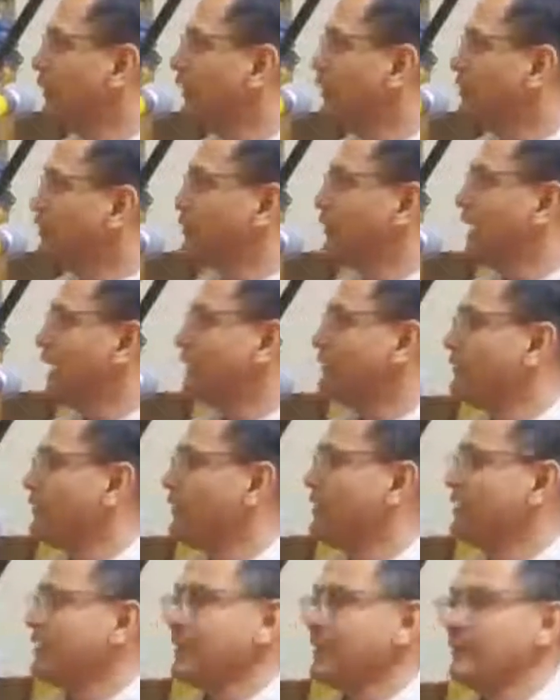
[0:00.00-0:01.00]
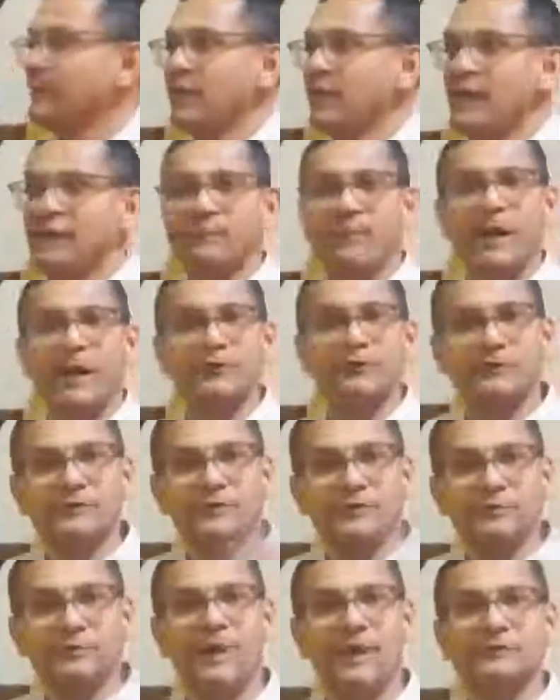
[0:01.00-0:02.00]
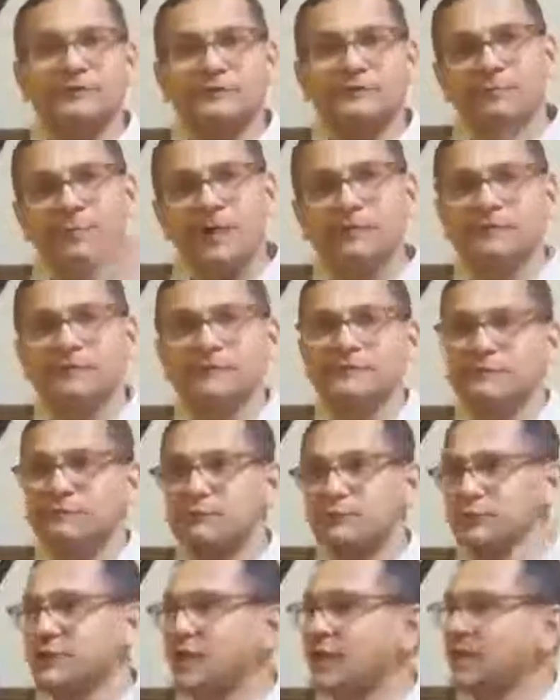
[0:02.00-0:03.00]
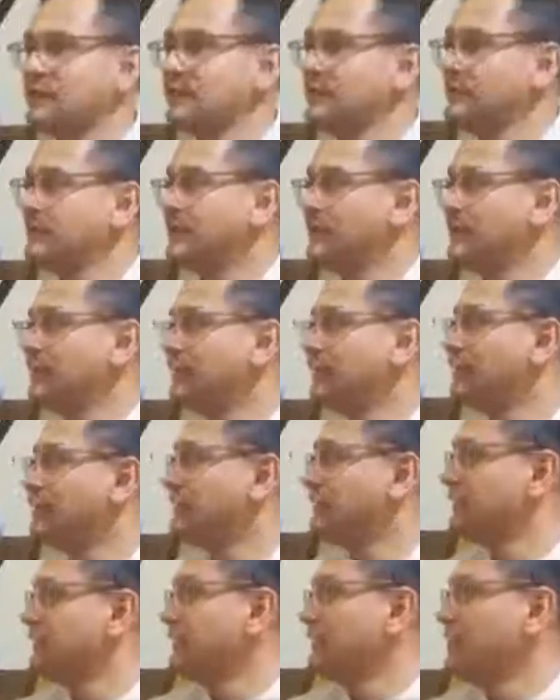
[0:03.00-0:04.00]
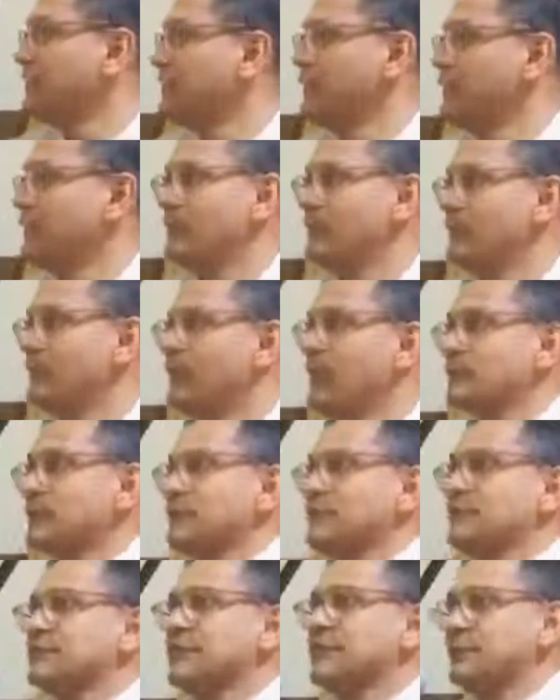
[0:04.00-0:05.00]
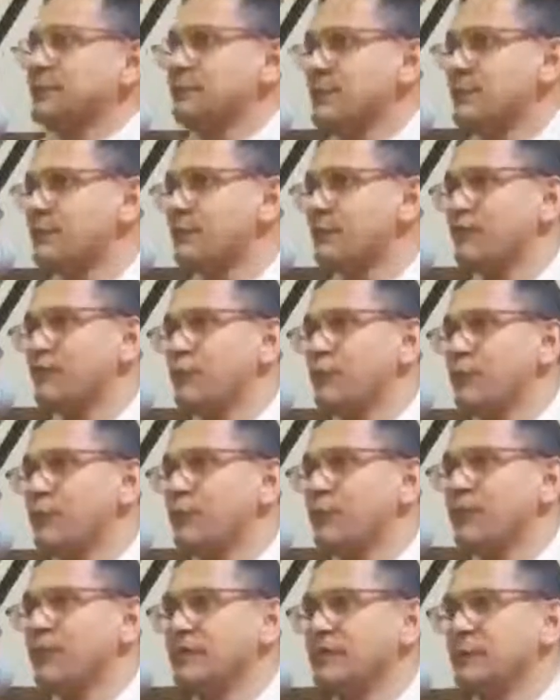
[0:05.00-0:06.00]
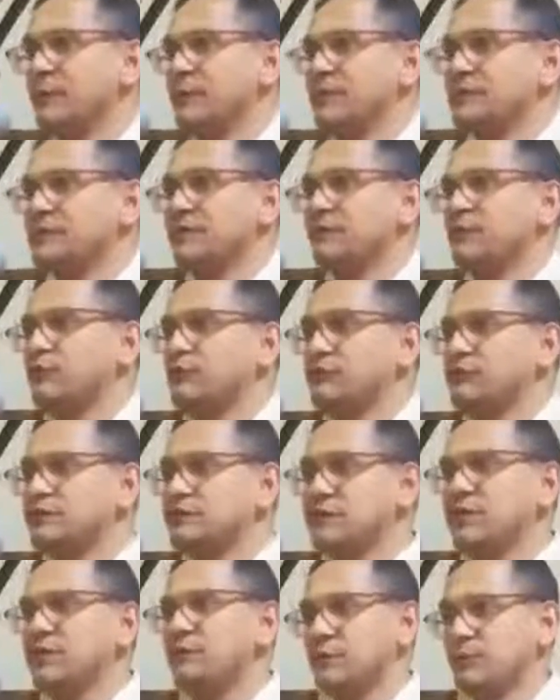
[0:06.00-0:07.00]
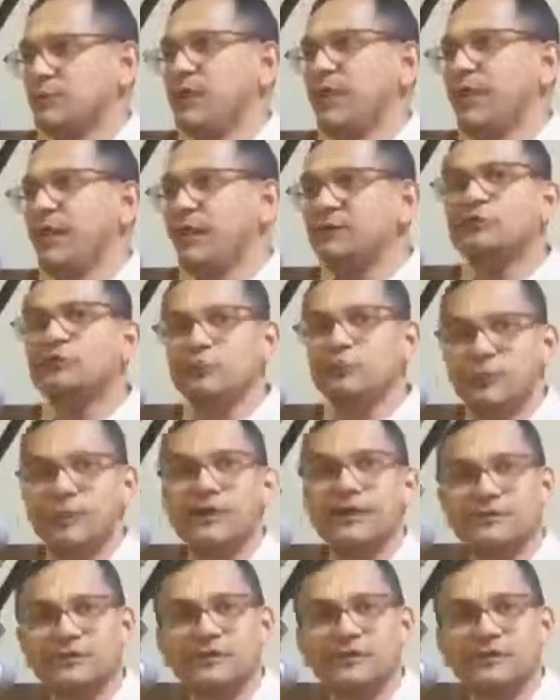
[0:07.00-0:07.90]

We got really we ate mountains and mountains and mountains of prasad. Tapasya did we perform? Tapasya couldn't sleep because we ate too much.